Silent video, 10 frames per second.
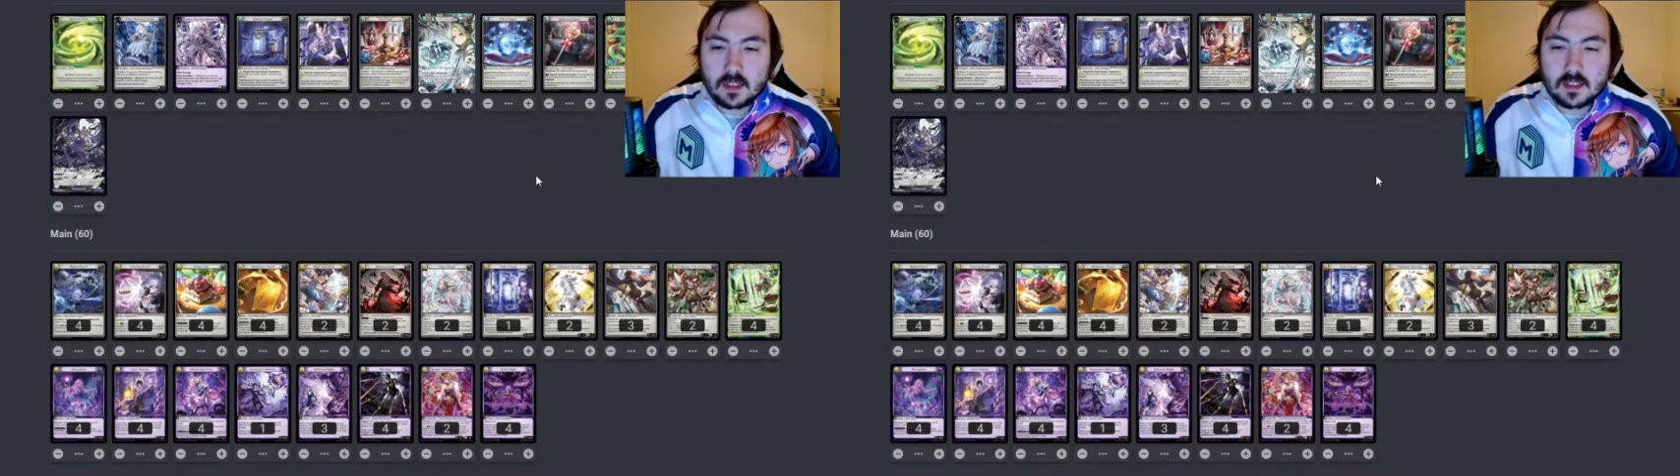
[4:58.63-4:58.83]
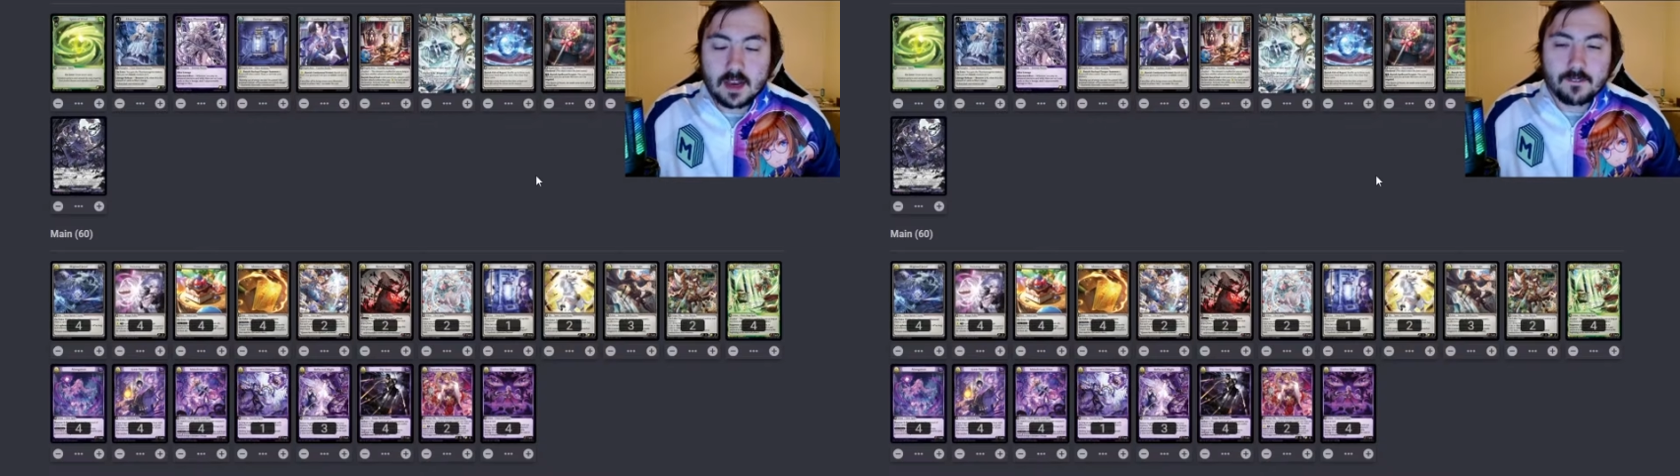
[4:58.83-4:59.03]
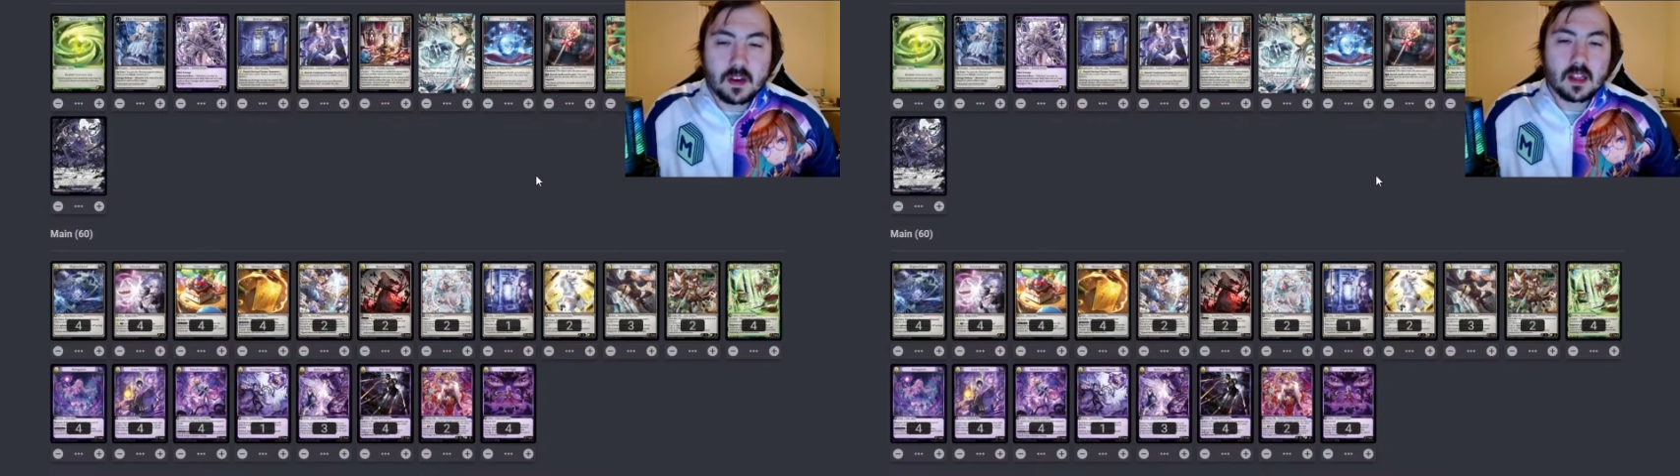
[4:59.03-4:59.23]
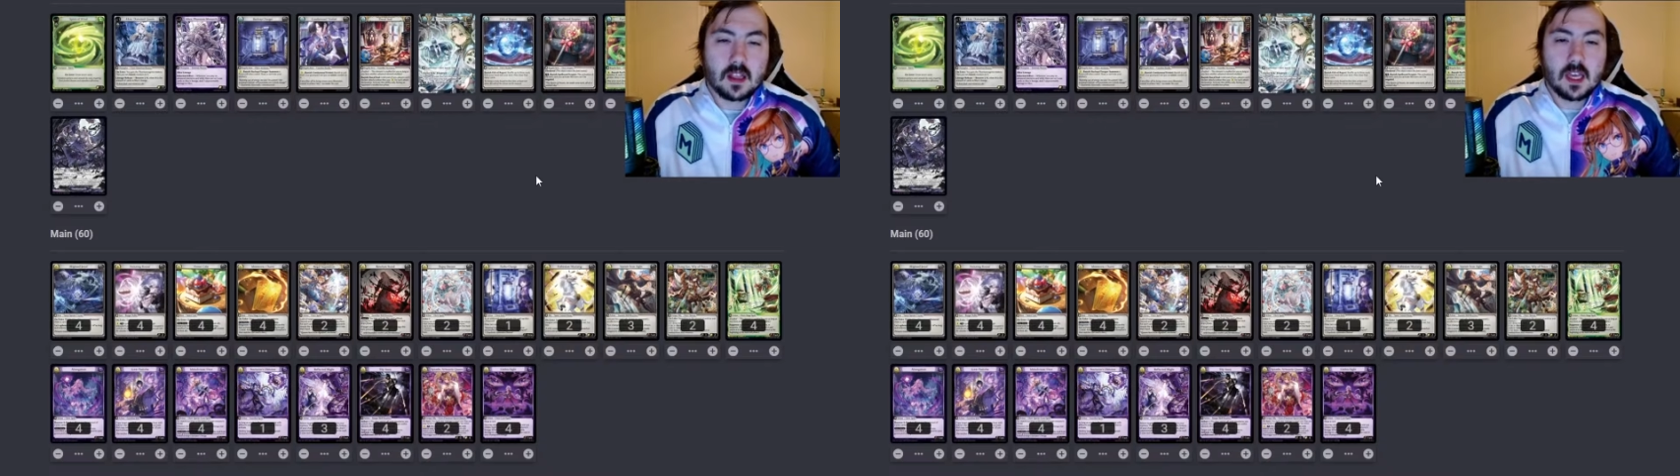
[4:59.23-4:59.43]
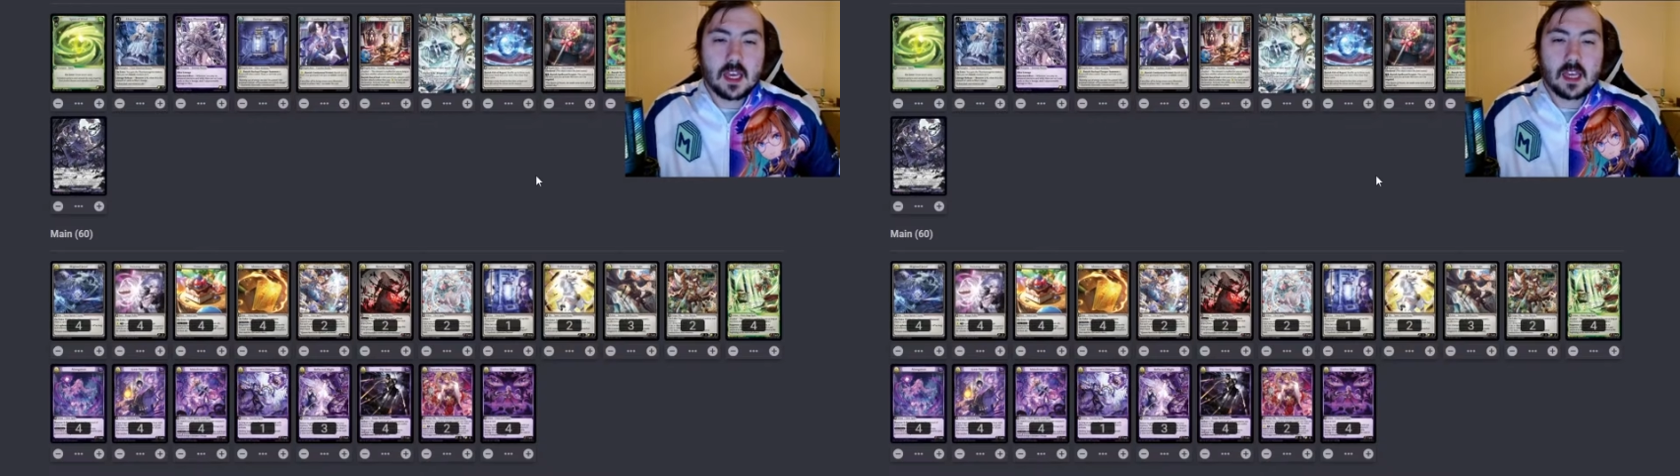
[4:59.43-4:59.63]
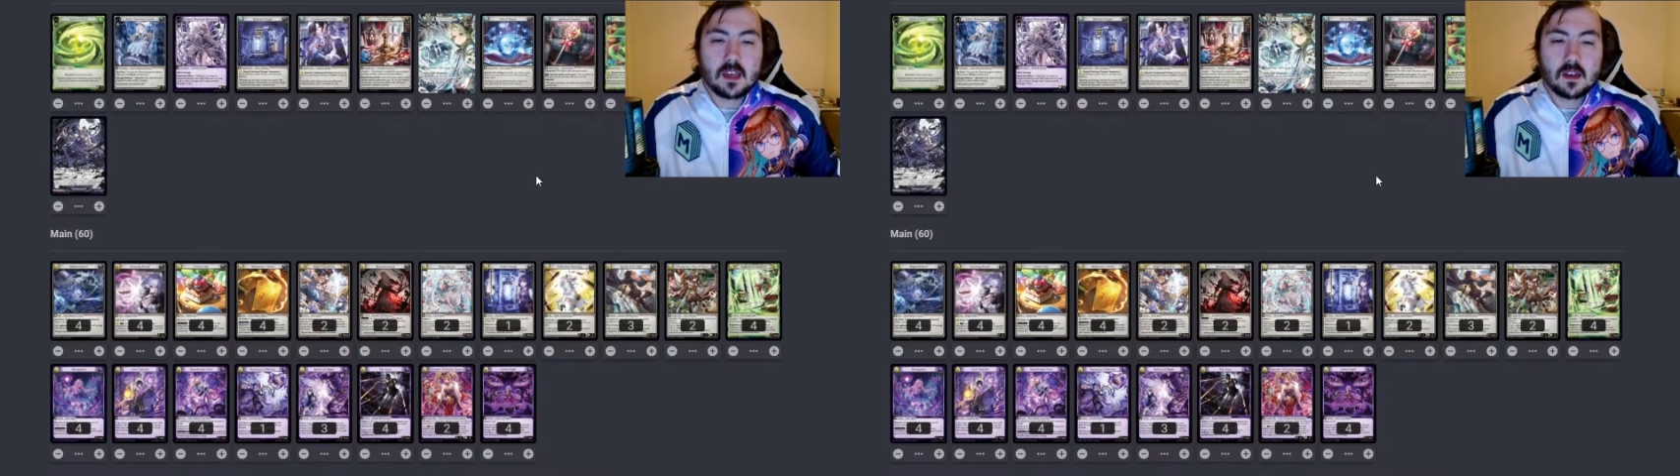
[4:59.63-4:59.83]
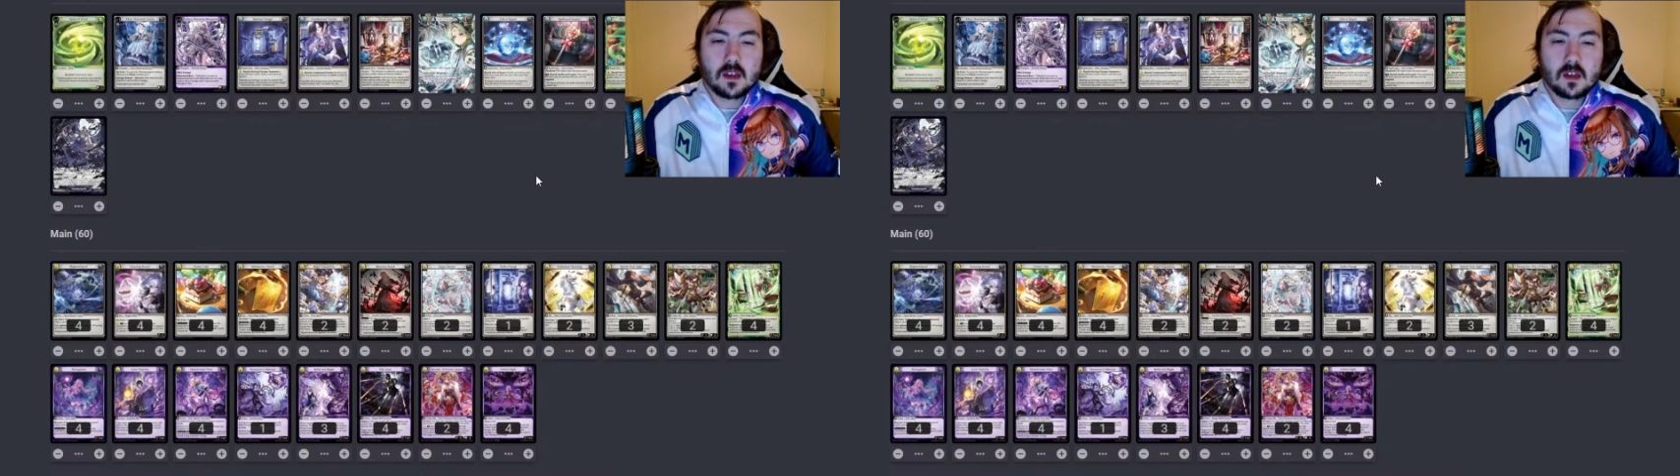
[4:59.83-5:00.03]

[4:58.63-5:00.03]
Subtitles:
definitely